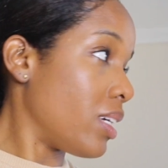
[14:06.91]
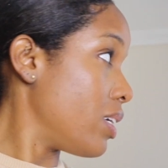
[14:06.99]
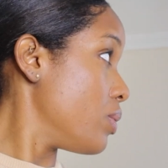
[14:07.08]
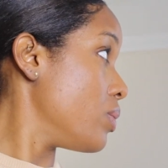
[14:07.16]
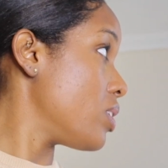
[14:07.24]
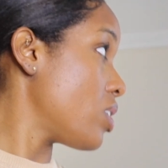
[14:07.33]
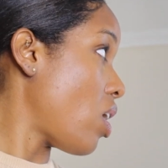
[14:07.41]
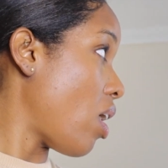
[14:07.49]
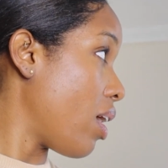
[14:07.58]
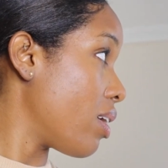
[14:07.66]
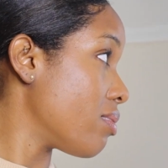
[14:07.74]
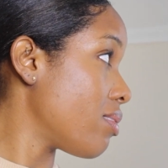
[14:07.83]
I know it's
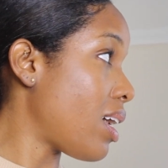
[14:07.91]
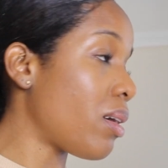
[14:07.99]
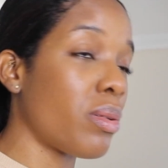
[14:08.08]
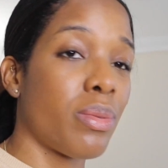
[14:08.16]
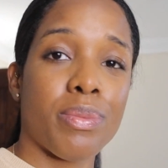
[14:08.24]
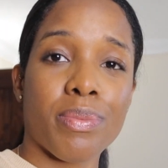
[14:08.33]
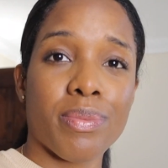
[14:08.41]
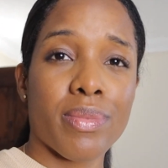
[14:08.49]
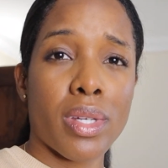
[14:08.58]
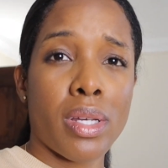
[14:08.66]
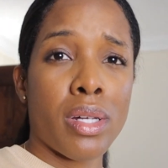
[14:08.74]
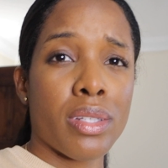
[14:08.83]
hot out,
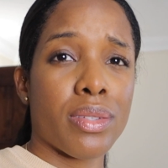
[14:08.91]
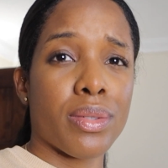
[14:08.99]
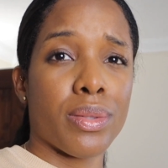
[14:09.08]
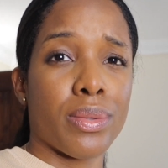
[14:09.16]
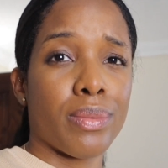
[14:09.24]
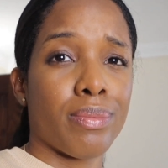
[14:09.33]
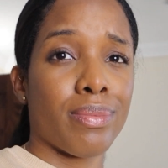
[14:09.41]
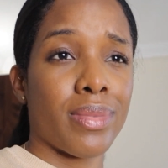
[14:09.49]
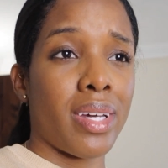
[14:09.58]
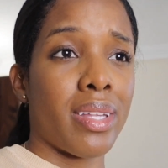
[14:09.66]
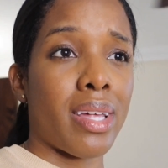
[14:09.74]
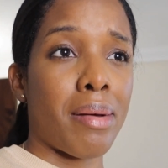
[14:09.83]
so
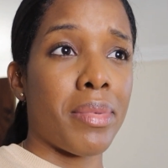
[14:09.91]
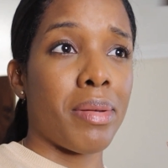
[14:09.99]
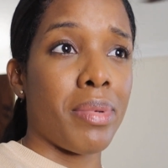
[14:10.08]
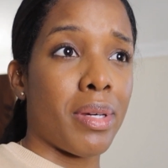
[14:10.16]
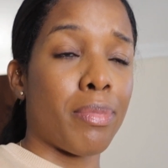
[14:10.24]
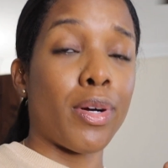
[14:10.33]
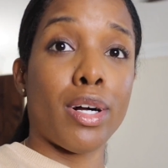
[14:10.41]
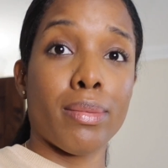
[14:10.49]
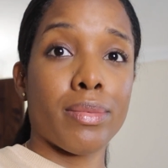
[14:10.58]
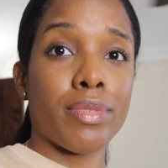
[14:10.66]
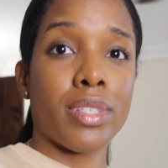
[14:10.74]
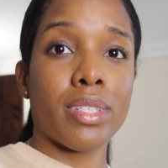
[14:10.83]
that may be a
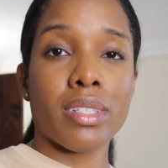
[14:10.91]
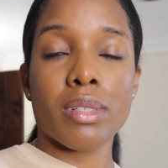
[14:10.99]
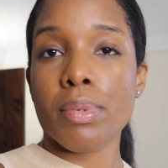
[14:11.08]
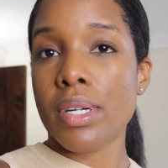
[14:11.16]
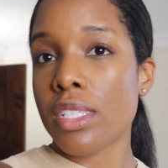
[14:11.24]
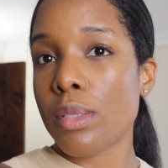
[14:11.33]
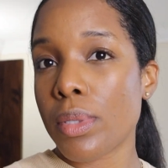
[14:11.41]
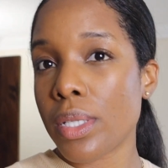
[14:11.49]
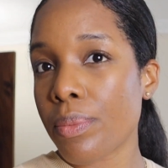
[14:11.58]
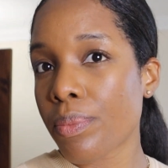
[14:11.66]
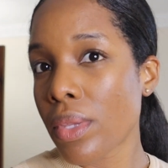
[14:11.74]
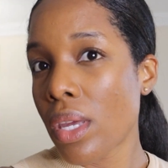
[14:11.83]
problem for the silk press,
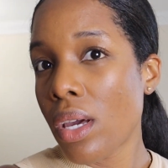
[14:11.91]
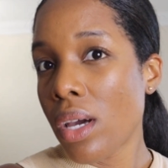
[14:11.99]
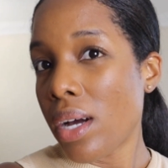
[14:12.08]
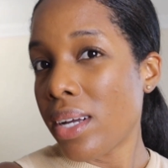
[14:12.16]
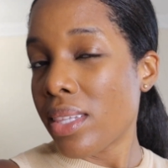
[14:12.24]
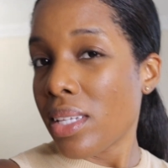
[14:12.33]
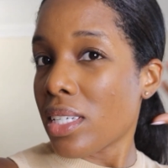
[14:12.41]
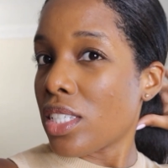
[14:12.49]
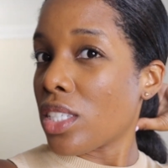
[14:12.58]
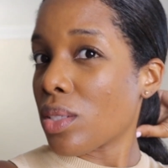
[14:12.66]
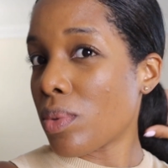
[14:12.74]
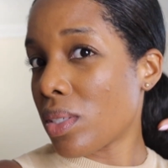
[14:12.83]
but I think I
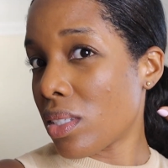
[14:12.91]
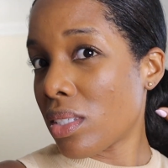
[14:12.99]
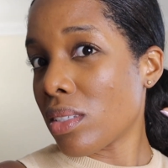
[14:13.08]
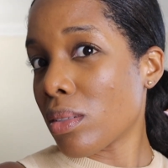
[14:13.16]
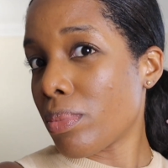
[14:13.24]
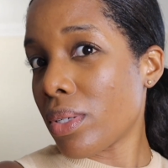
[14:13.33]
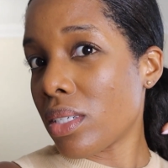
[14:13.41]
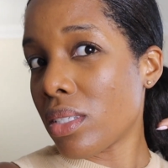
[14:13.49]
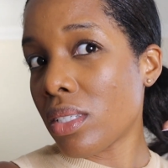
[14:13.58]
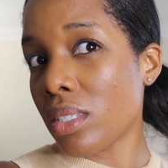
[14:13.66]
just want a silk press.